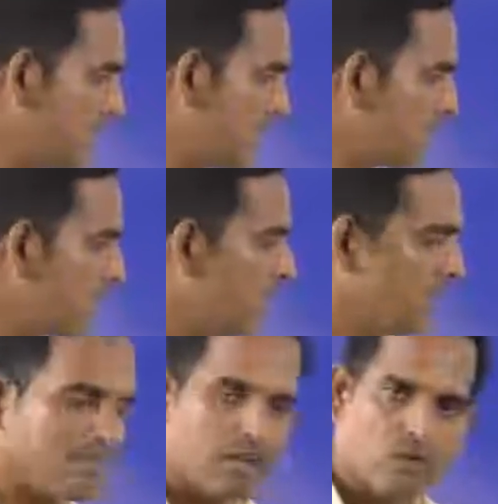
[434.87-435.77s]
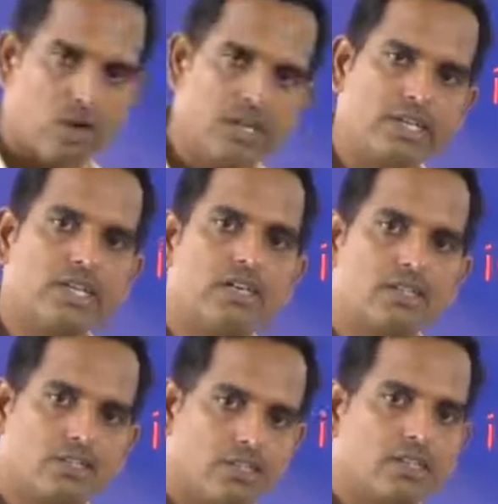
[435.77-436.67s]
That is, if I want
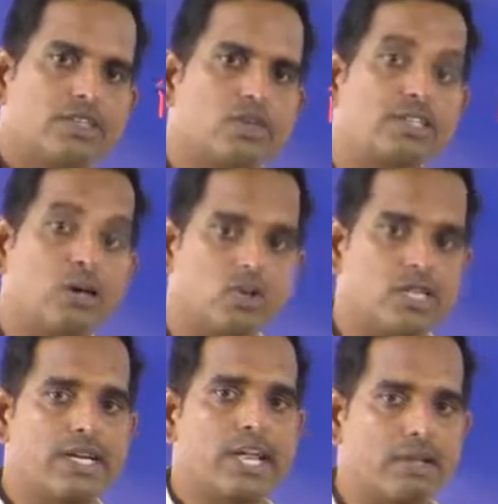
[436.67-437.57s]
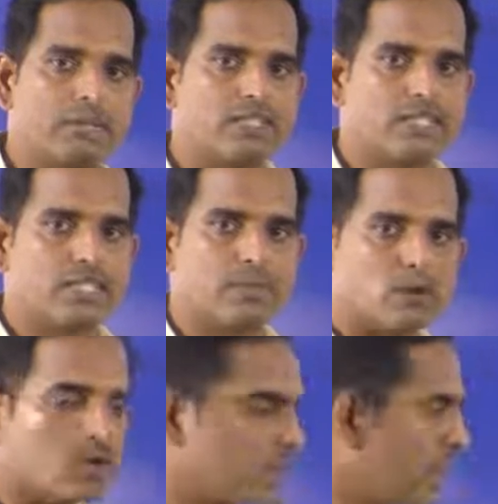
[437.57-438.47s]
your 1000 elements in the
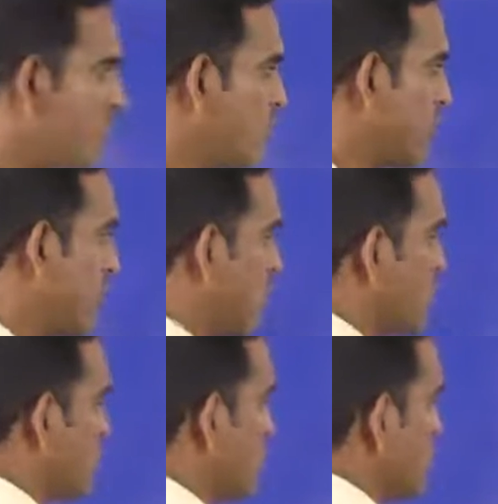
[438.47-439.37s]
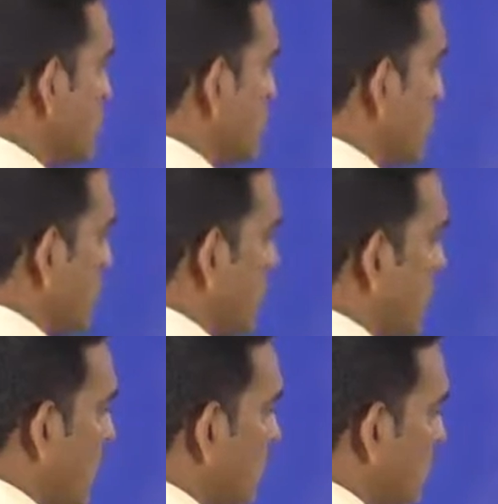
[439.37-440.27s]
program, what I have to do? I
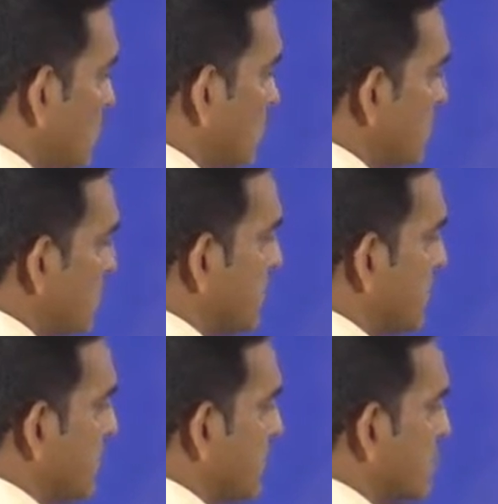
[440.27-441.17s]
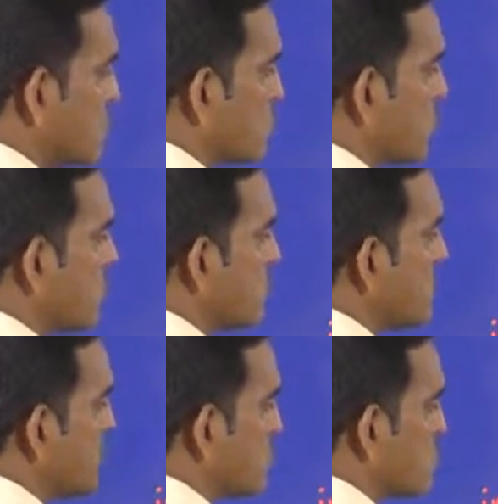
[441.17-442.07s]
have to declare S1,
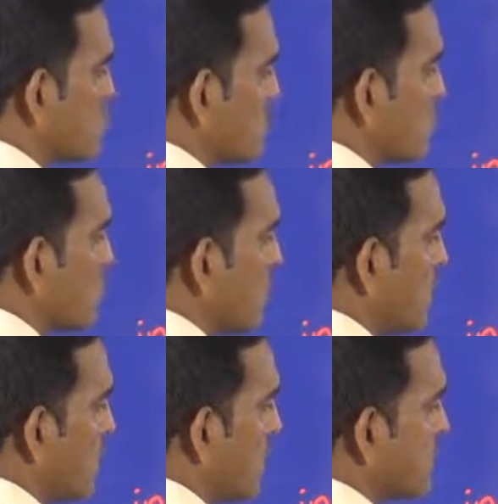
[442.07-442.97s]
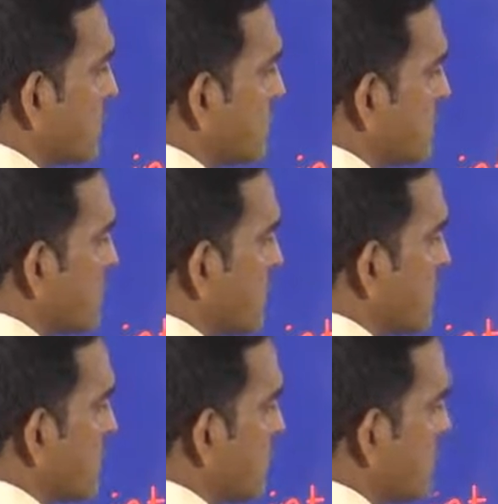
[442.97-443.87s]
S2 like this,
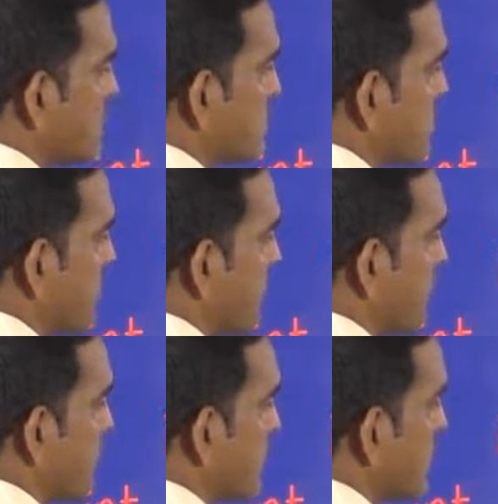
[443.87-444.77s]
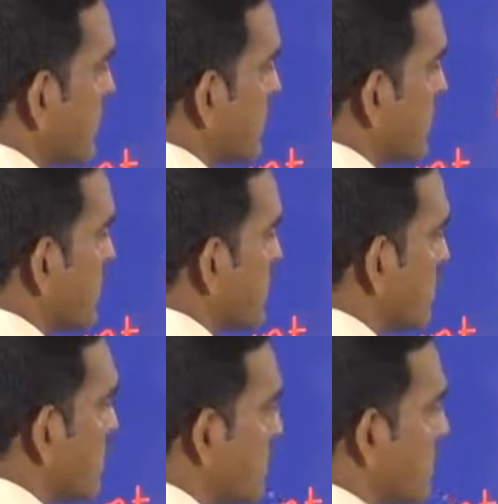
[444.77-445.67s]

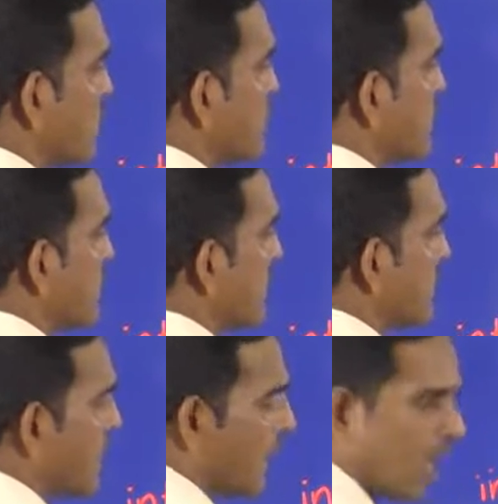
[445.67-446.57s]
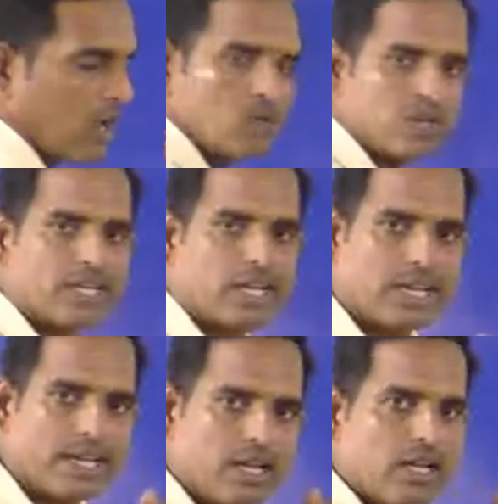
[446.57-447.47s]
S999. Okay, I have to
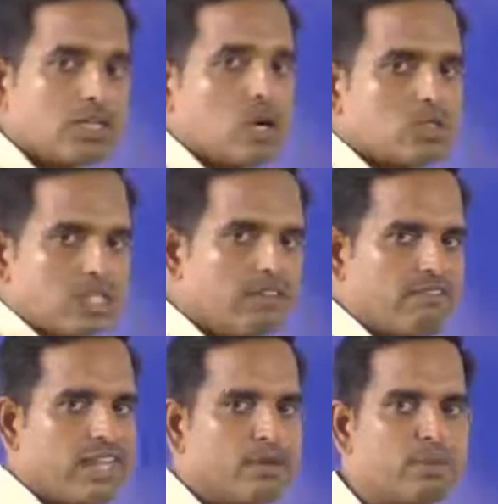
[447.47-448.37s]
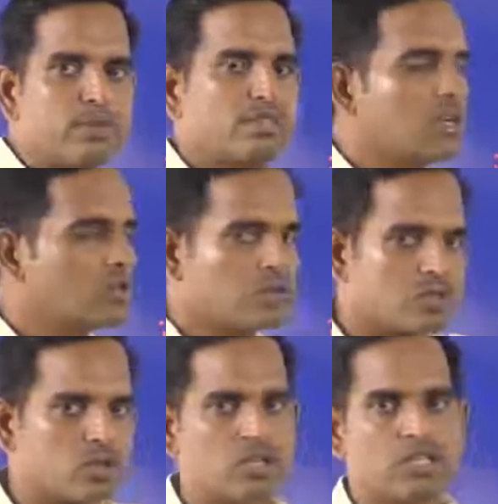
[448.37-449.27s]
declare 1000 variables to
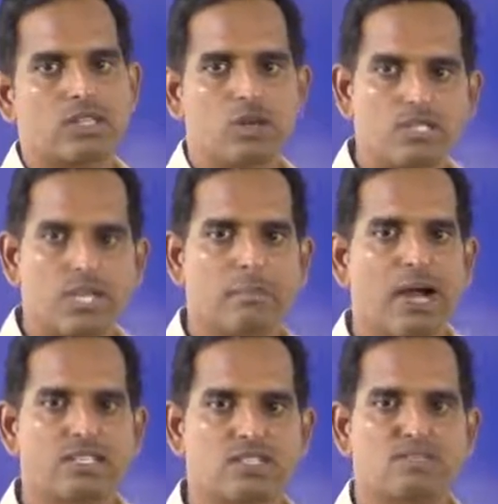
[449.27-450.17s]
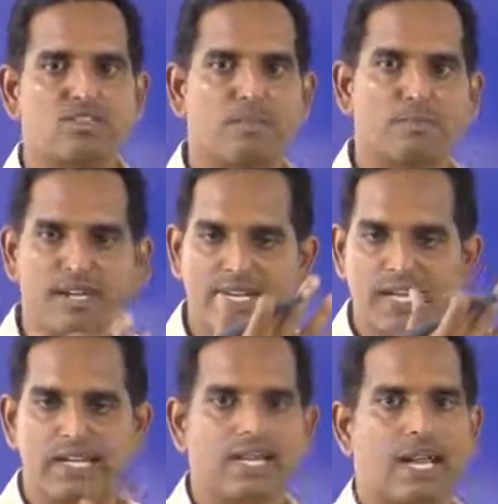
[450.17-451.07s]
store the 1000 marks of your
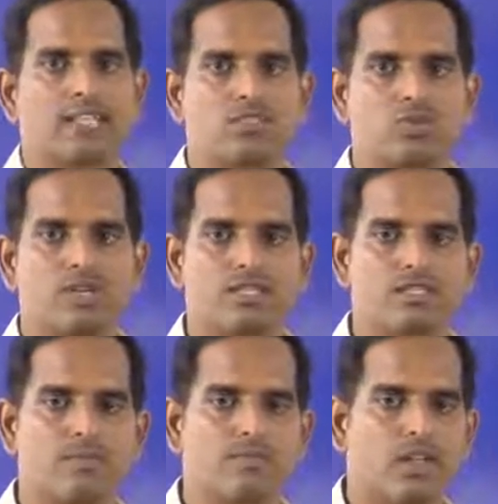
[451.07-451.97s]
particular class students.